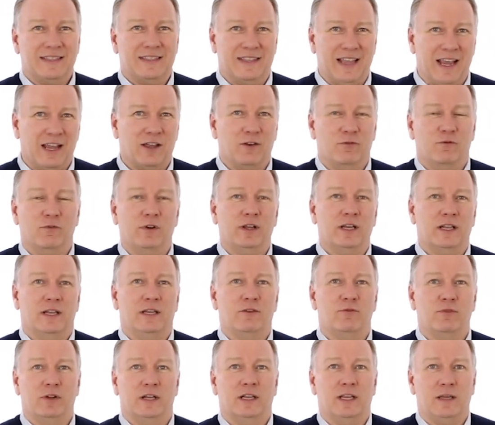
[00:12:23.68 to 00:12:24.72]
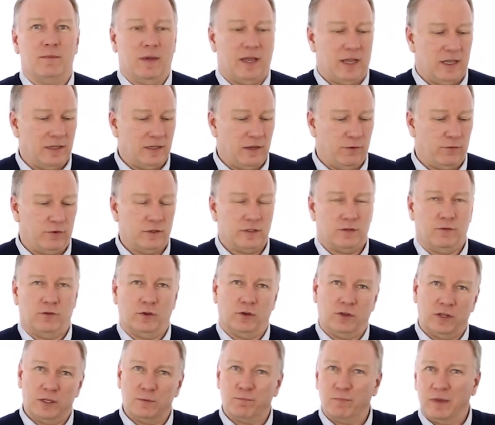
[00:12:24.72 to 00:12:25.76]
they can really make a difference if you've
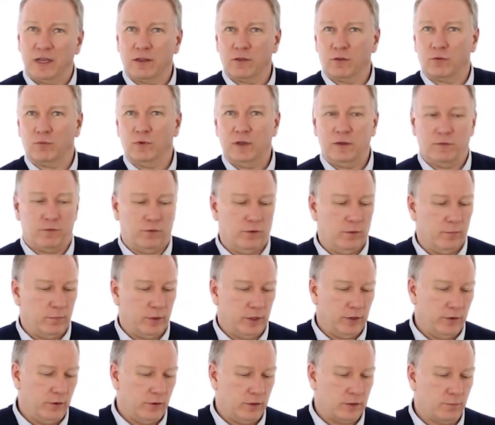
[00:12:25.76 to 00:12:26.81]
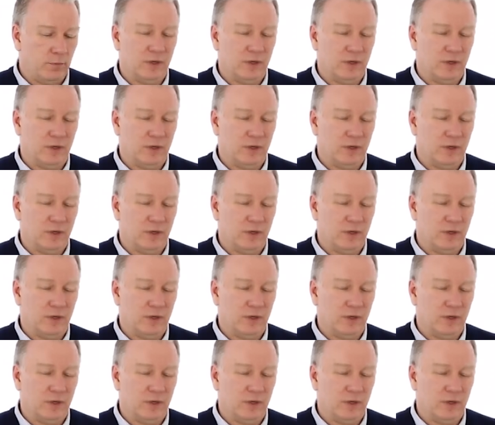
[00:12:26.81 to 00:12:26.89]
got these big 3-foot balloons.